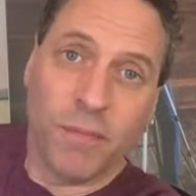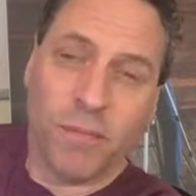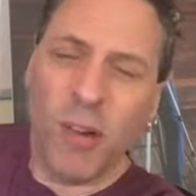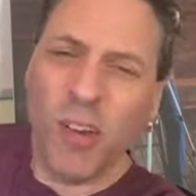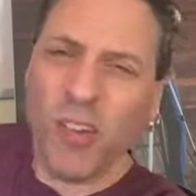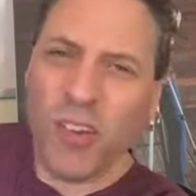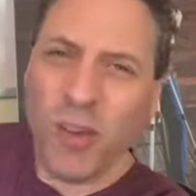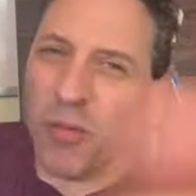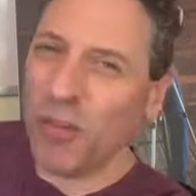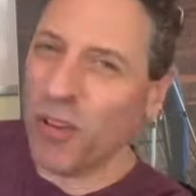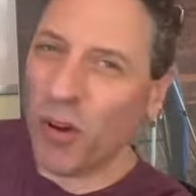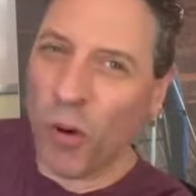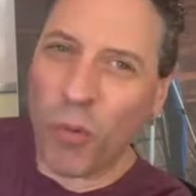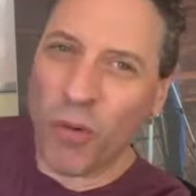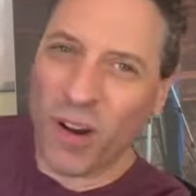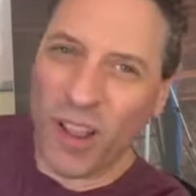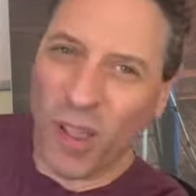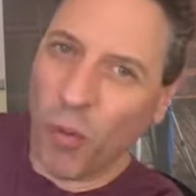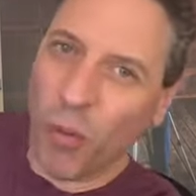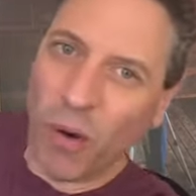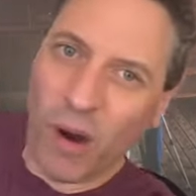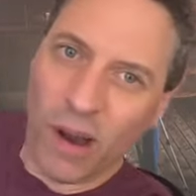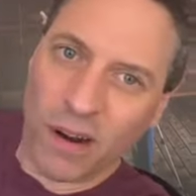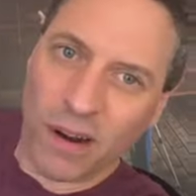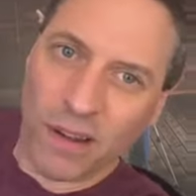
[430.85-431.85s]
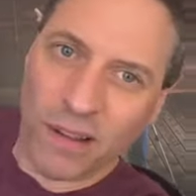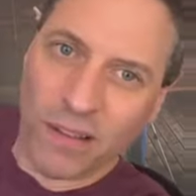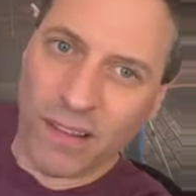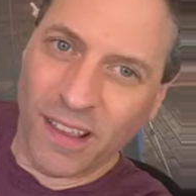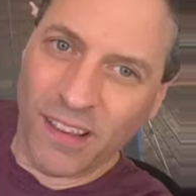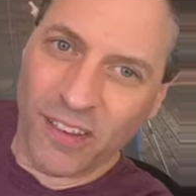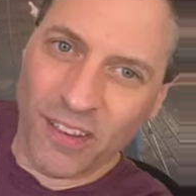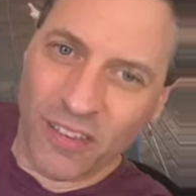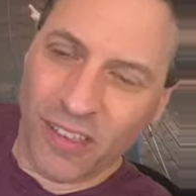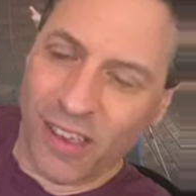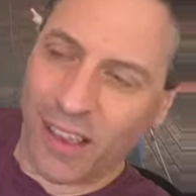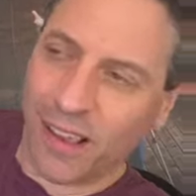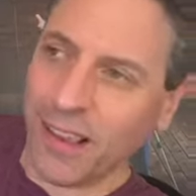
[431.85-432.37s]
Most people don't really want it.
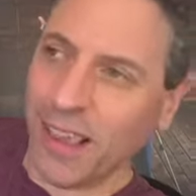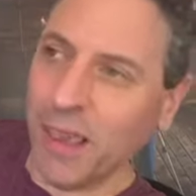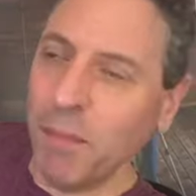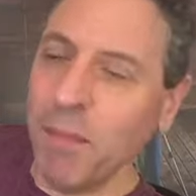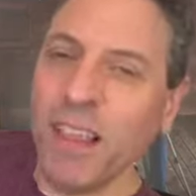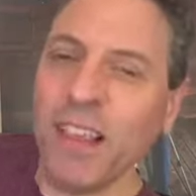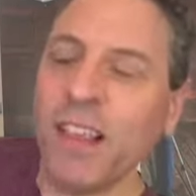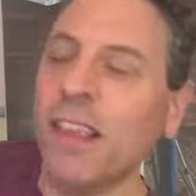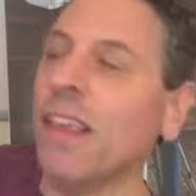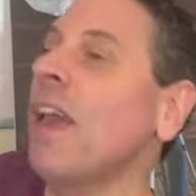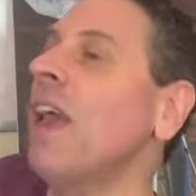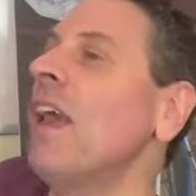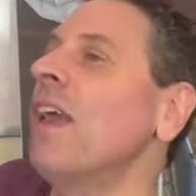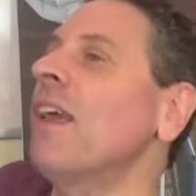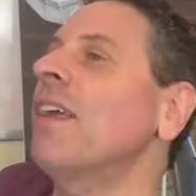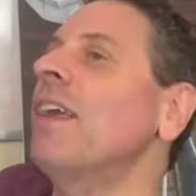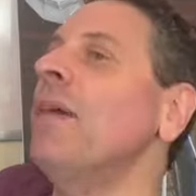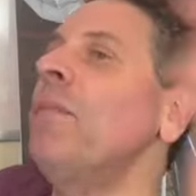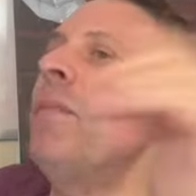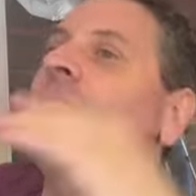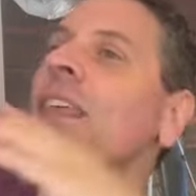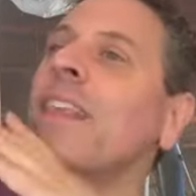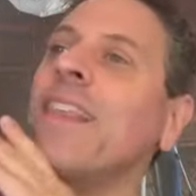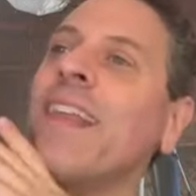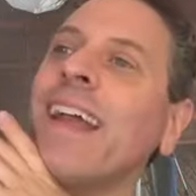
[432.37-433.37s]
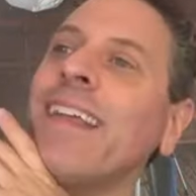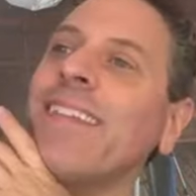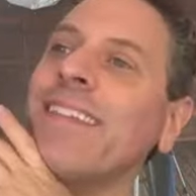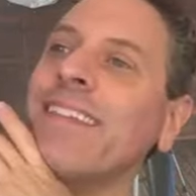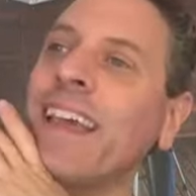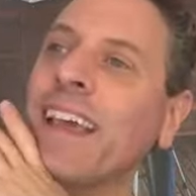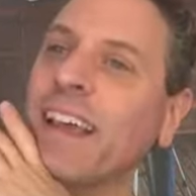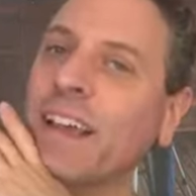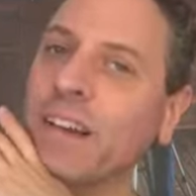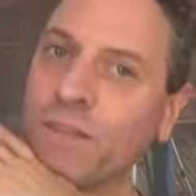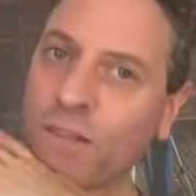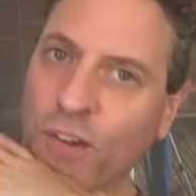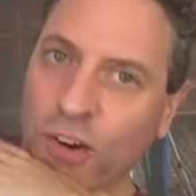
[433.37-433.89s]
They just like, give me the, give me the ten
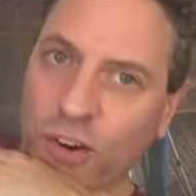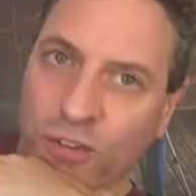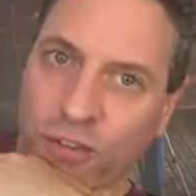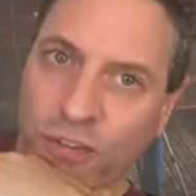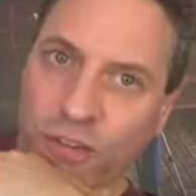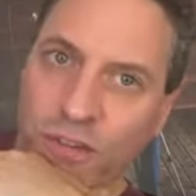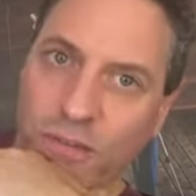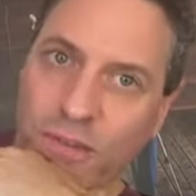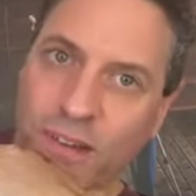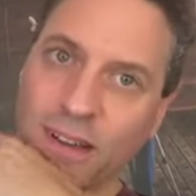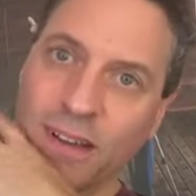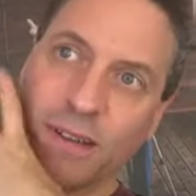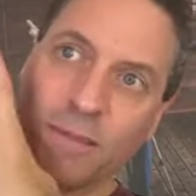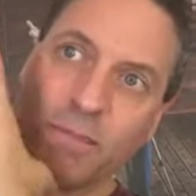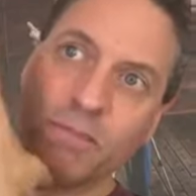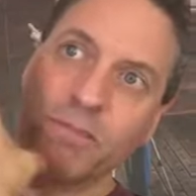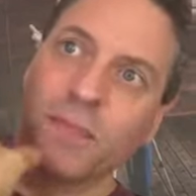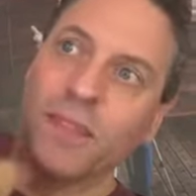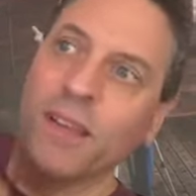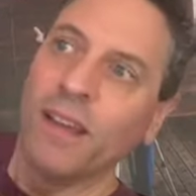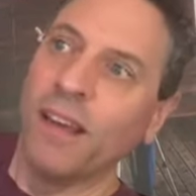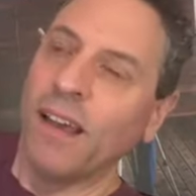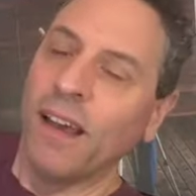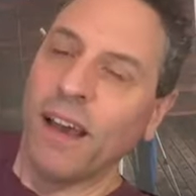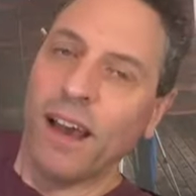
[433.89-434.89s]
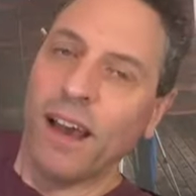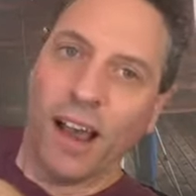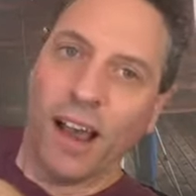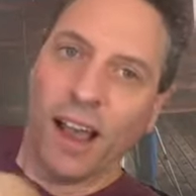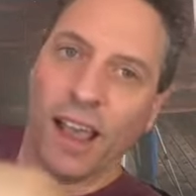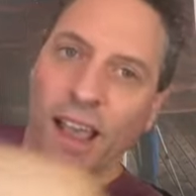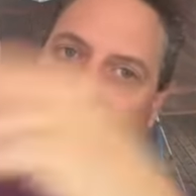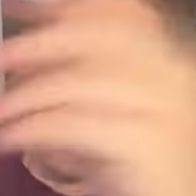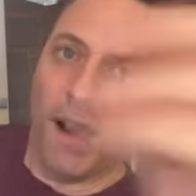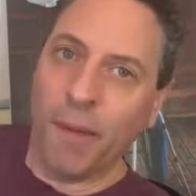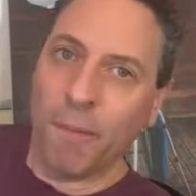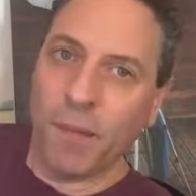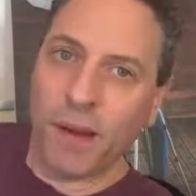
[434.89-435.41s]
second version. Well,
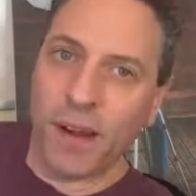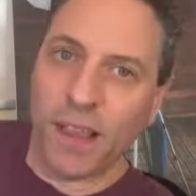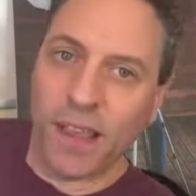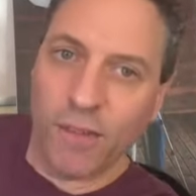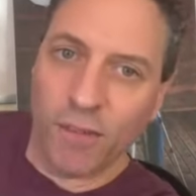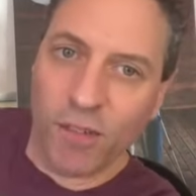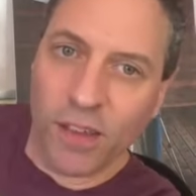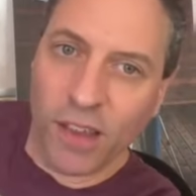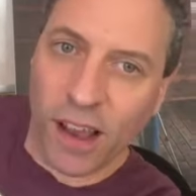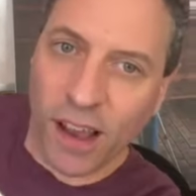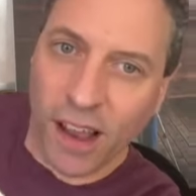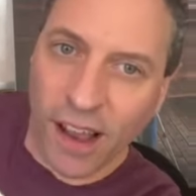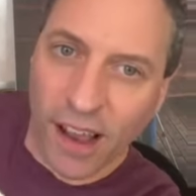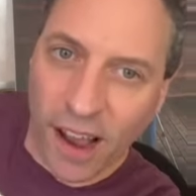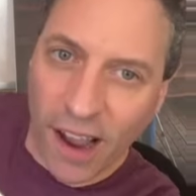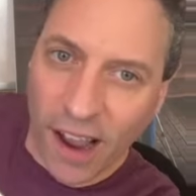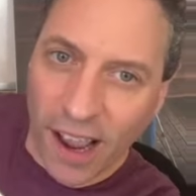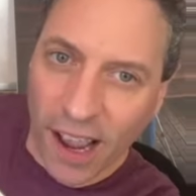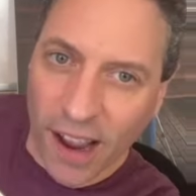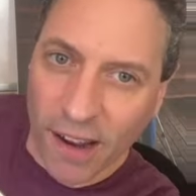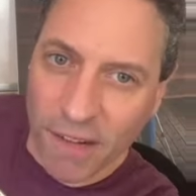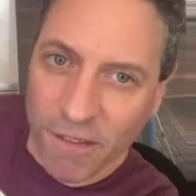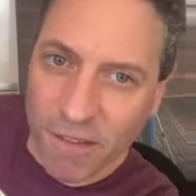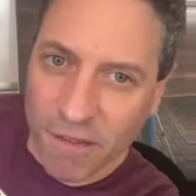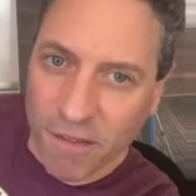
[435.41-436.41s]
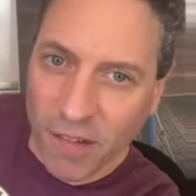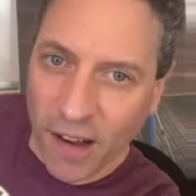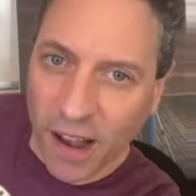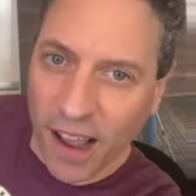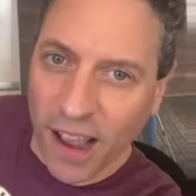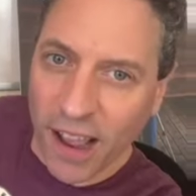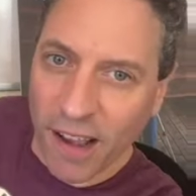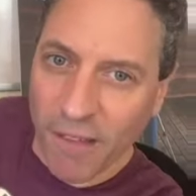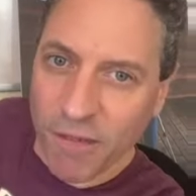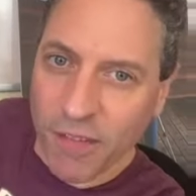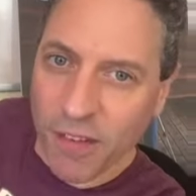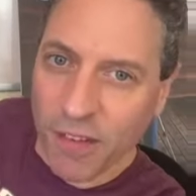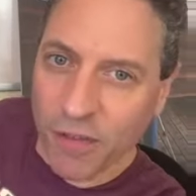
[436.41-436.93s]
I, I'm going to give you, I, I have,
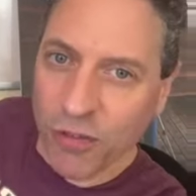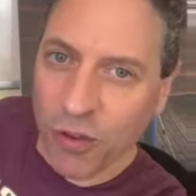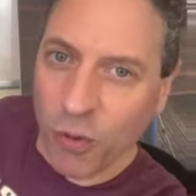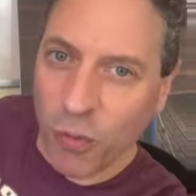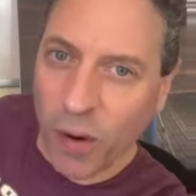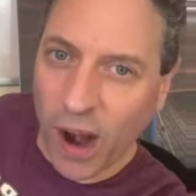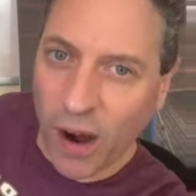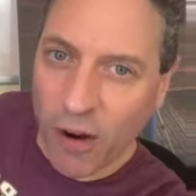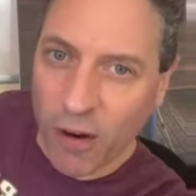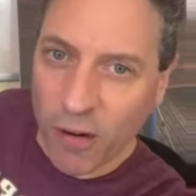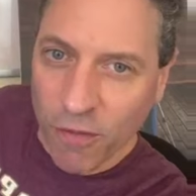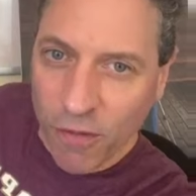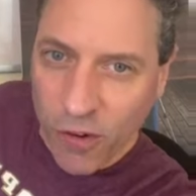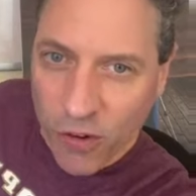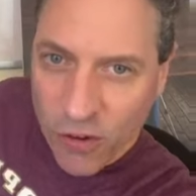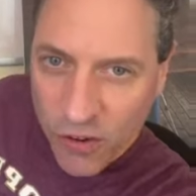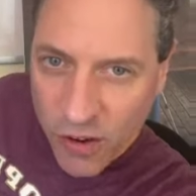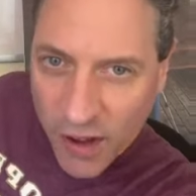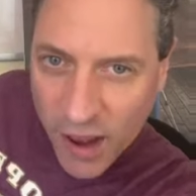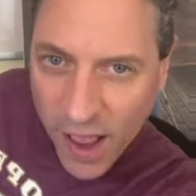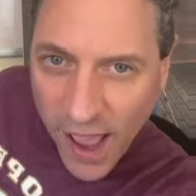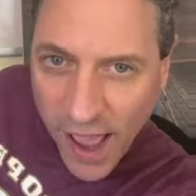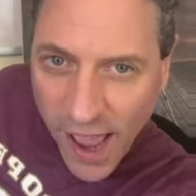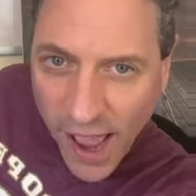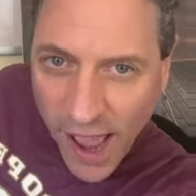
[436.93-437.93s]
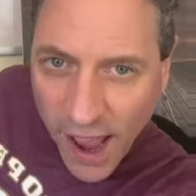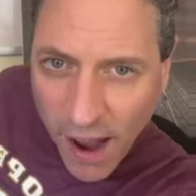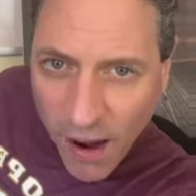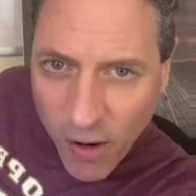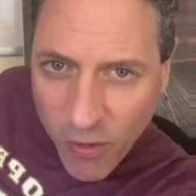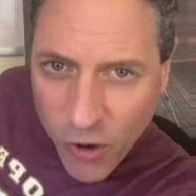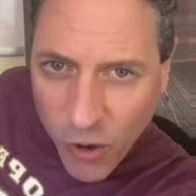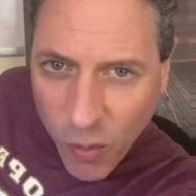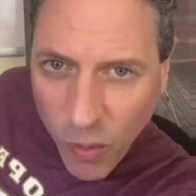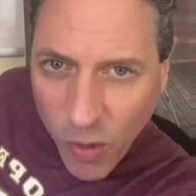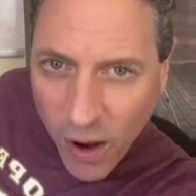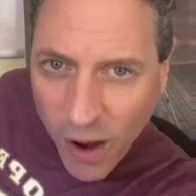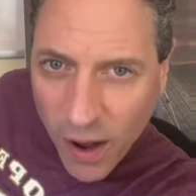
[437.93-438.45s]
I have the two hour version.
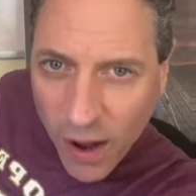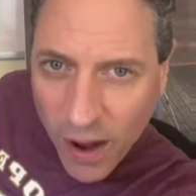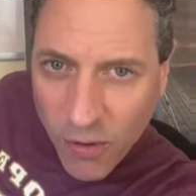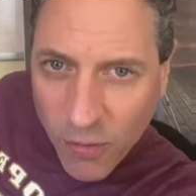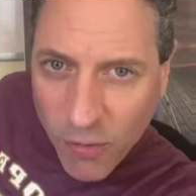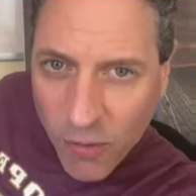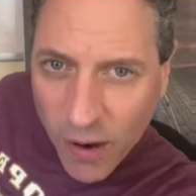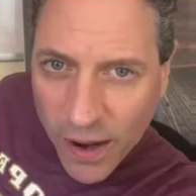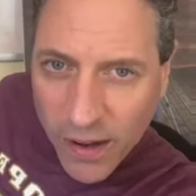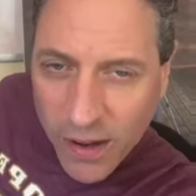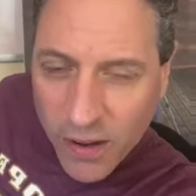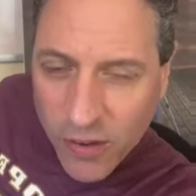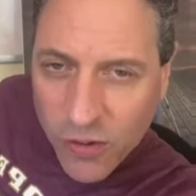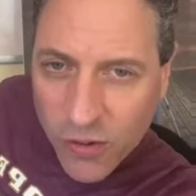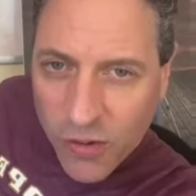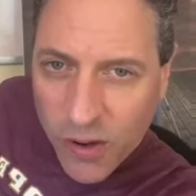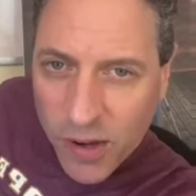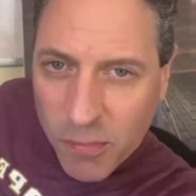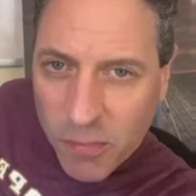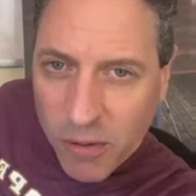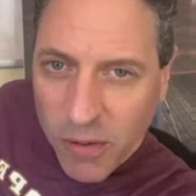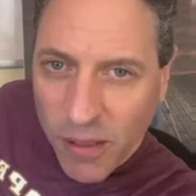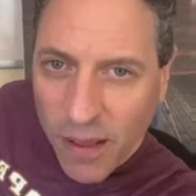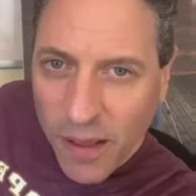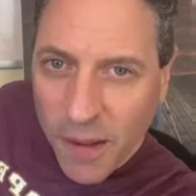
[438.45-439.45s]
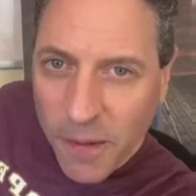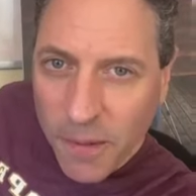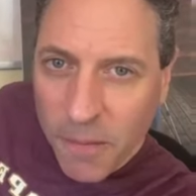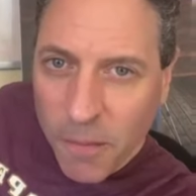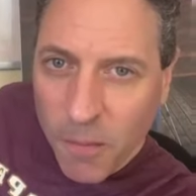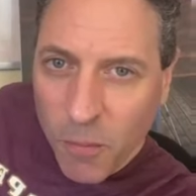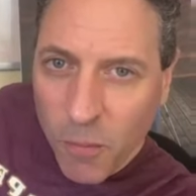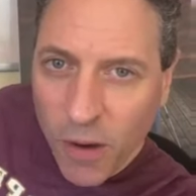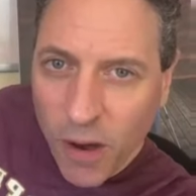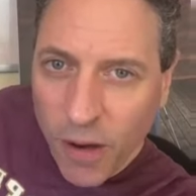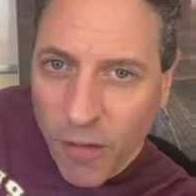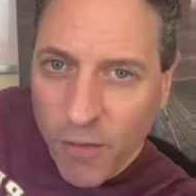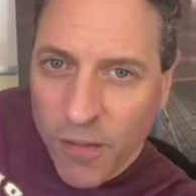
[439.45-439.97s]
How do I write a screenplay?
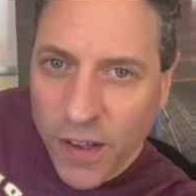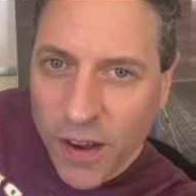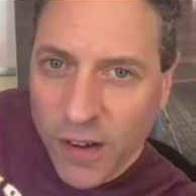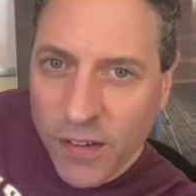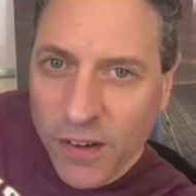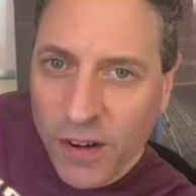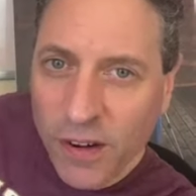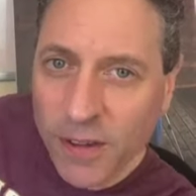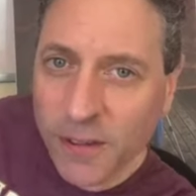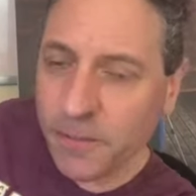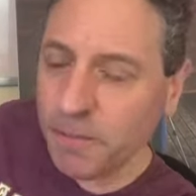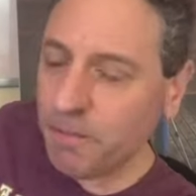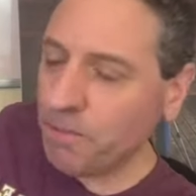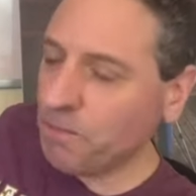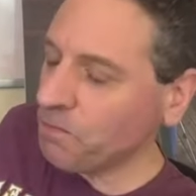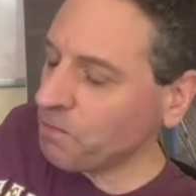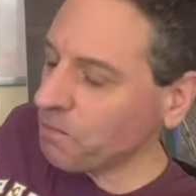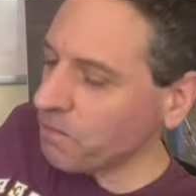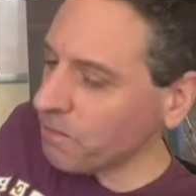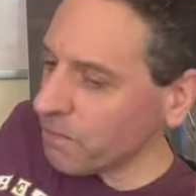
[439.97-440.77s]
Well, Victor,